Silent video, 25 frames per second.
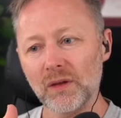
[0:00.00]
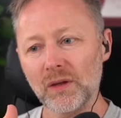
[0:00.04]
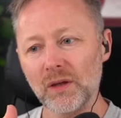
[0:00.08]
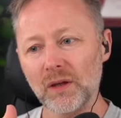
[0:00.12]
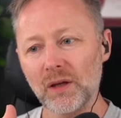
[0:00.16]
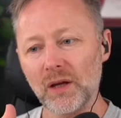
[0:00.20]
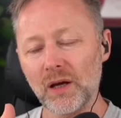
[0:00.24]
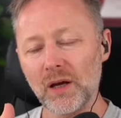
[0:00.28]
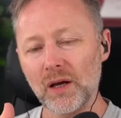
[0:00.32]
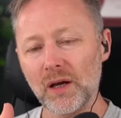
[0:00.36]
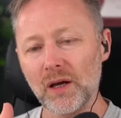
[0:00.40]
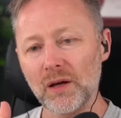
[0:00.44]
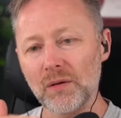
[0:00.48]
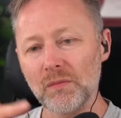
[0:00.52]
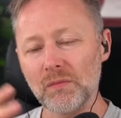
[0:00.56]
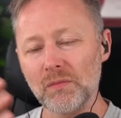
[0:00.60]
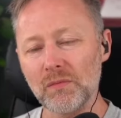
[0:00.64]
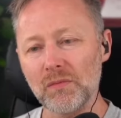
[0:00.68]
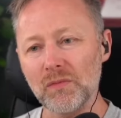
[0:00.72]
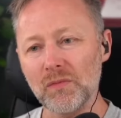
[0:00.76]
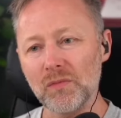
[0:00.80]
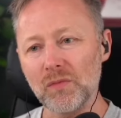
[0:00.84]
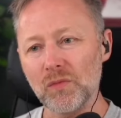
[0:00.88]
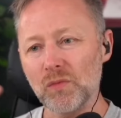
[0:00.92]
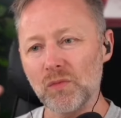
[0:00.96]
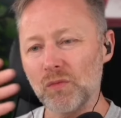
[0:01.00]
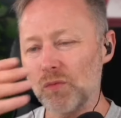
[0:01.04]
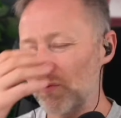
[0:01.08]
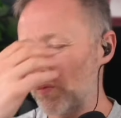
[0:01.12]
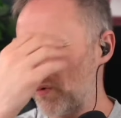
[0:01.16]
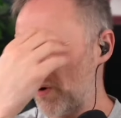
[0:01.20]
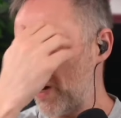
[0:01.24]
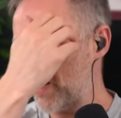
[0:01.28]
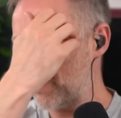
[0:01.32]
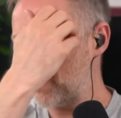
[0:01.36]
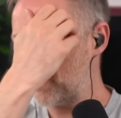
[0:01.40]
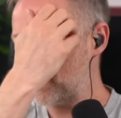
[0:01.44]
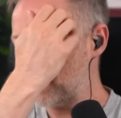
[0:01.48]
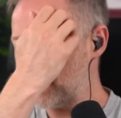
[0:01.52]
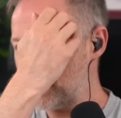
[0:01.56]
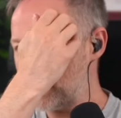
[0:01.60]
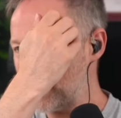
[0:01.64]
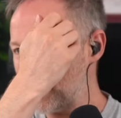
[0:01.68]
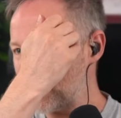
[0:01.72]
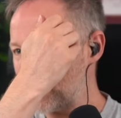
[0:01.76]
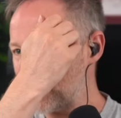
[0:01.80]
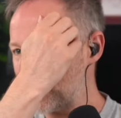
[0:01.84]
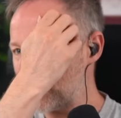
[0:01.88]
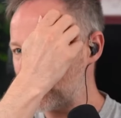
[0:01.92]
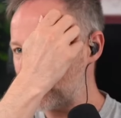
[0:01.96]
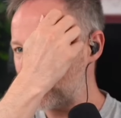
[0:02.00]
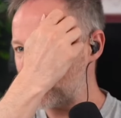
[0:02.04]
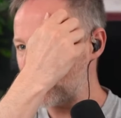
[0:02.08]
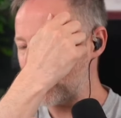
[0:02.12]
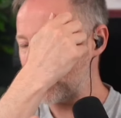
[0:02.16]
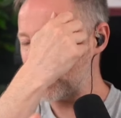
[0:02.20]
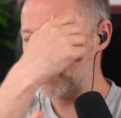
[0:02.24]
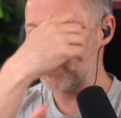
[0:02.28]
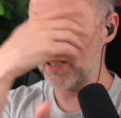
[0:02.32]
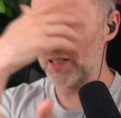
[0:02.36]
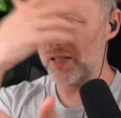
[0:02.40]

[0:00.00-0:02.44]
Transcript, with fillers: Um, well, eh, it's got a certain